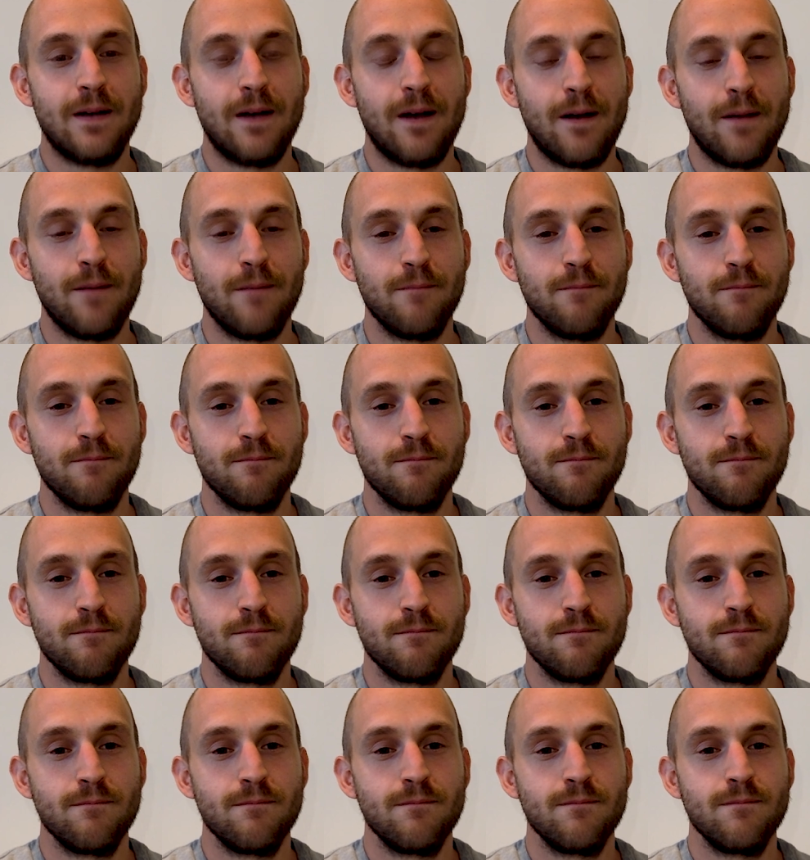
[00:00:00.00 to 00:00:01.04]
And
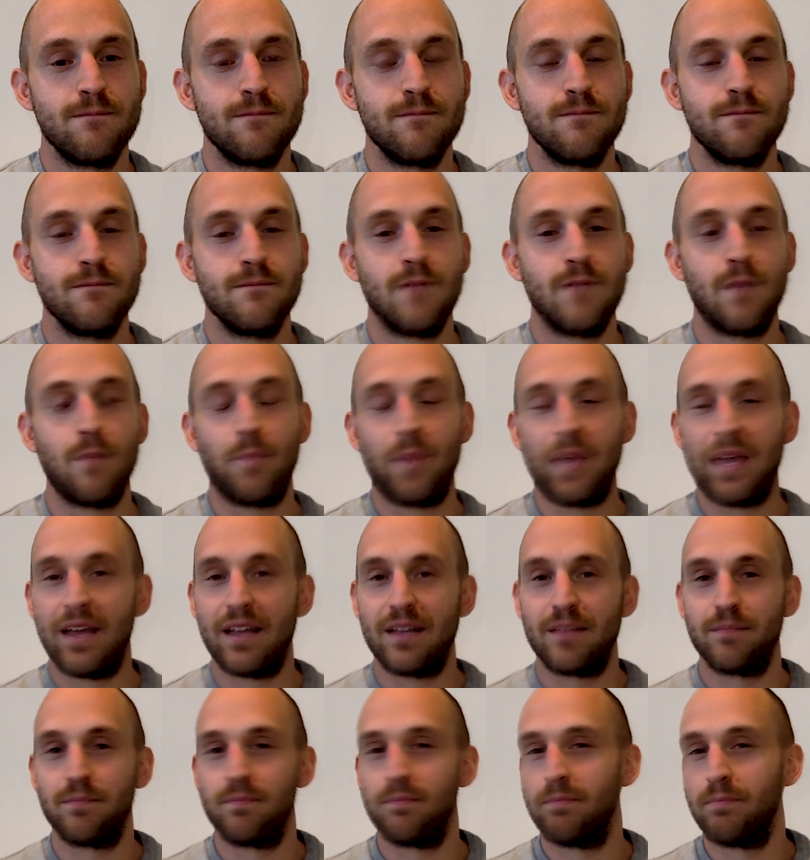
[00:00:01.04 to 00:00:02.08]

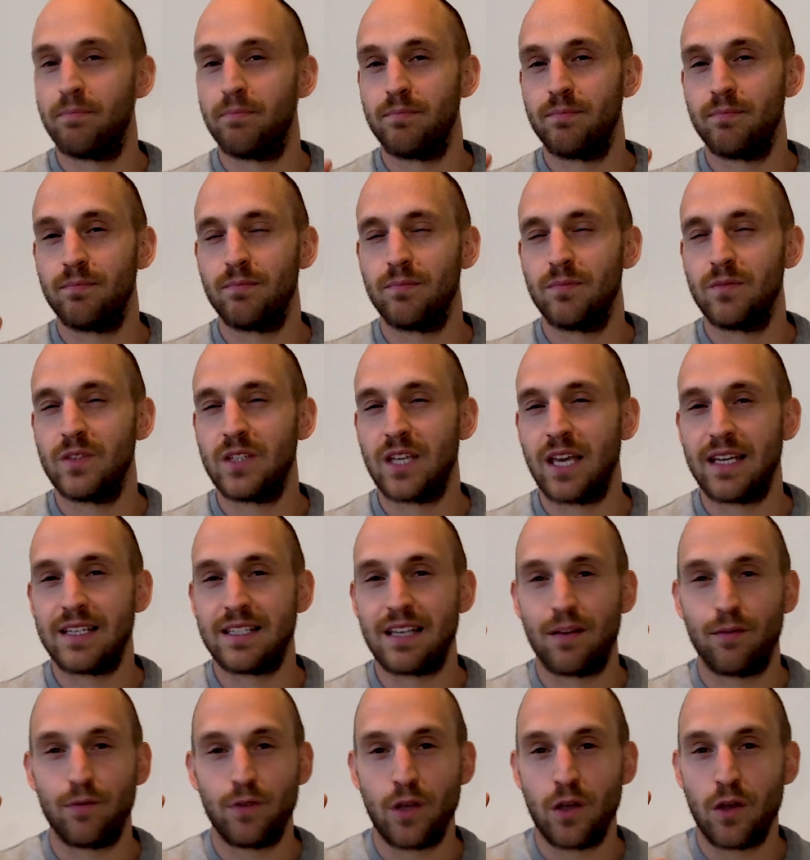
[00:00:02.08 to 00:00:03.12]
Peter
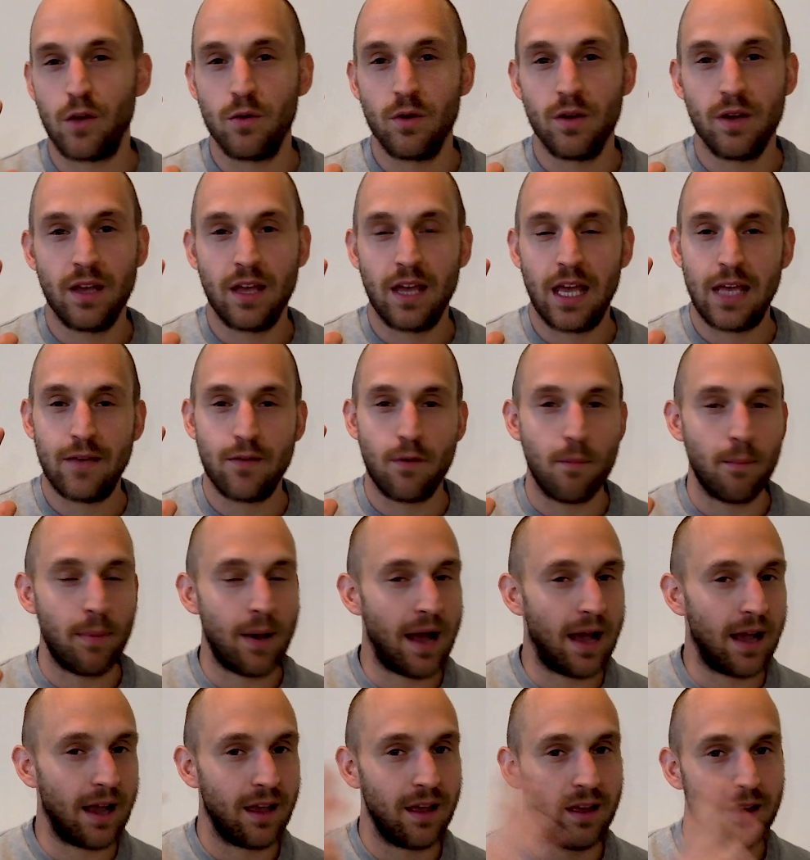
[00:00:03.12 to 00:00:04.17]
takes our view even
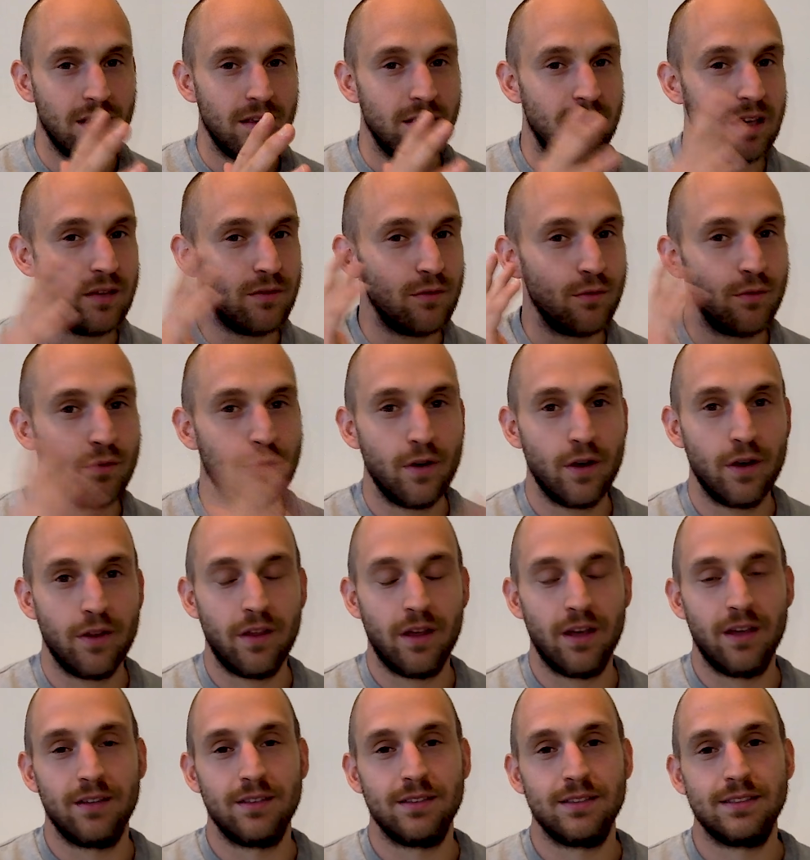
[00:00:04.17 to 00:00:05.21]
back, even
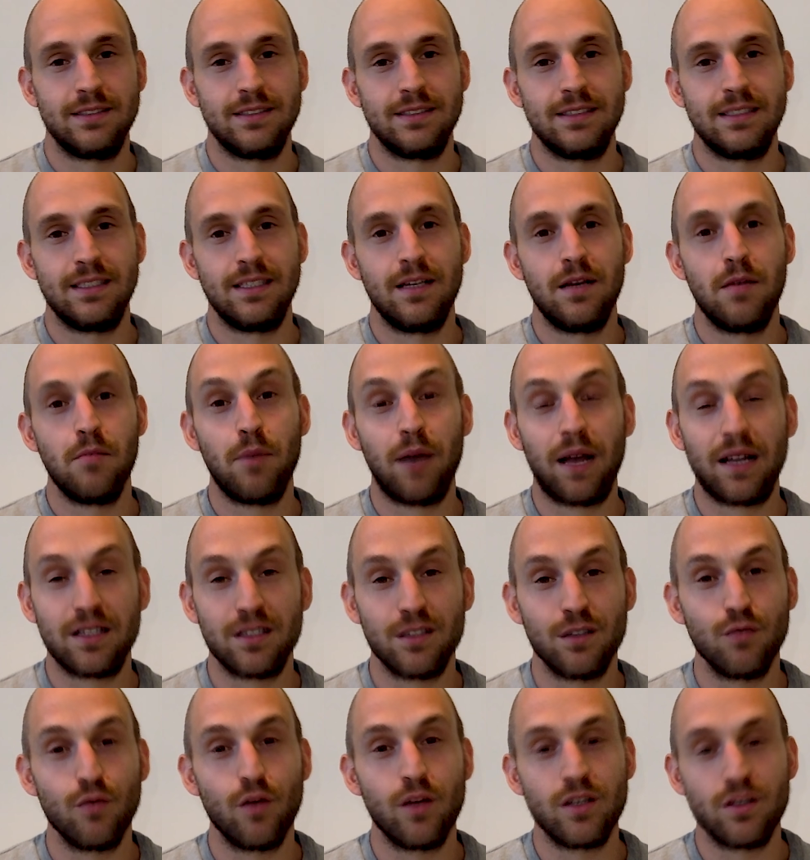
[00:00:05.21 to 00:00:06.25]
further, back to
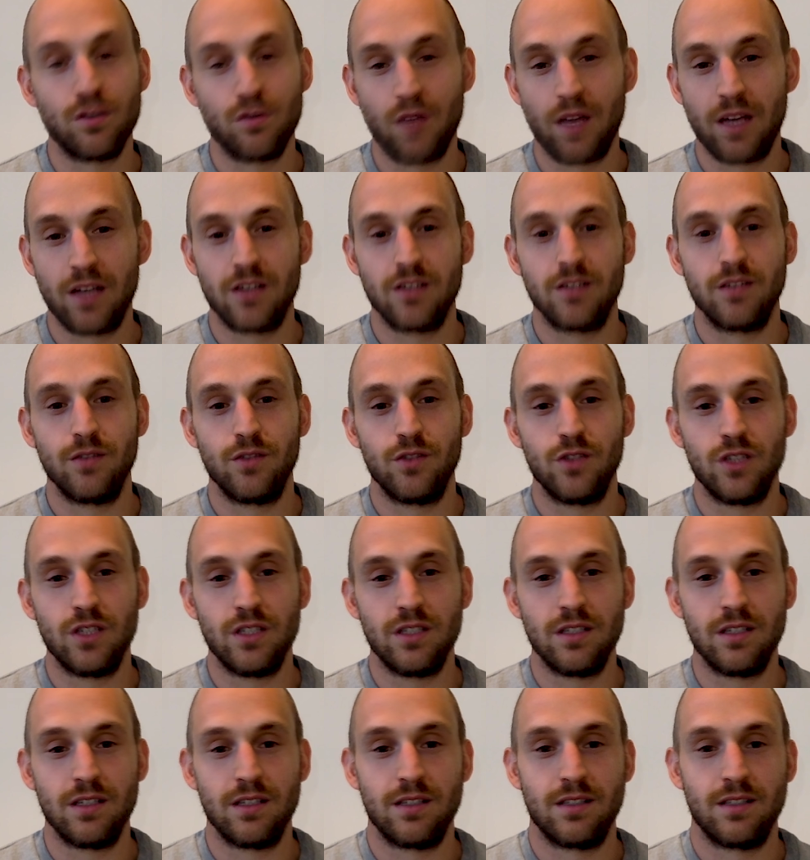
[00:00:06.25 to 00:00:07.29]
the resurrection of
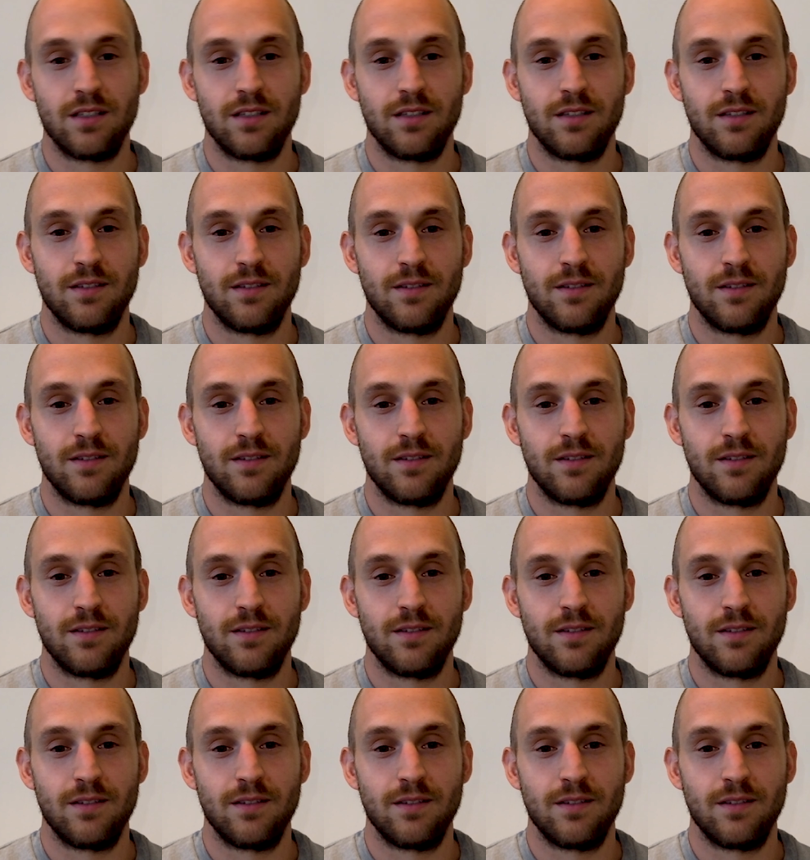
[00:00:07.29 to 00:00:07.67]
Jesus.